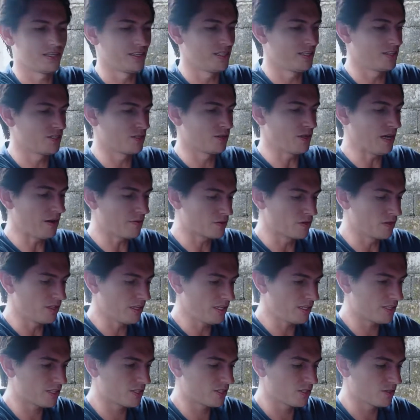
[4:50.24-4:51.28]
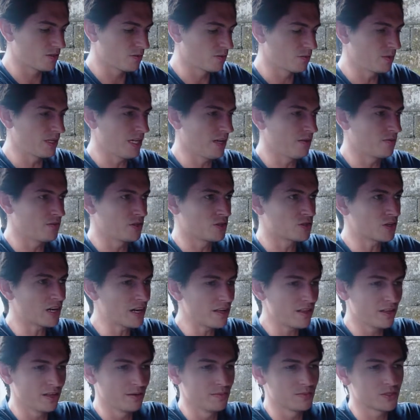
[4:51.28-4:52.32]
So after this, we have to
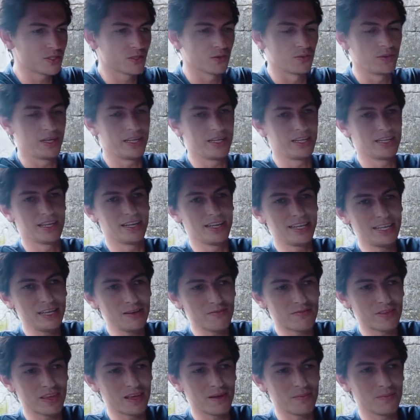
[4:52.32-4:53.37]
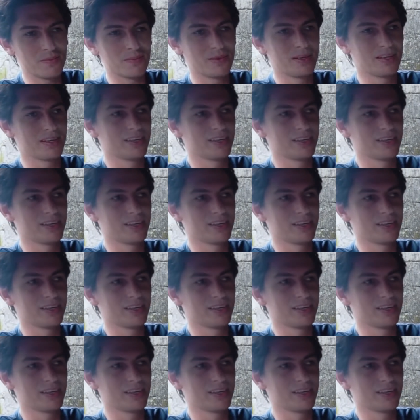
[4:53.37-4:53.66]
dry them, so we leave them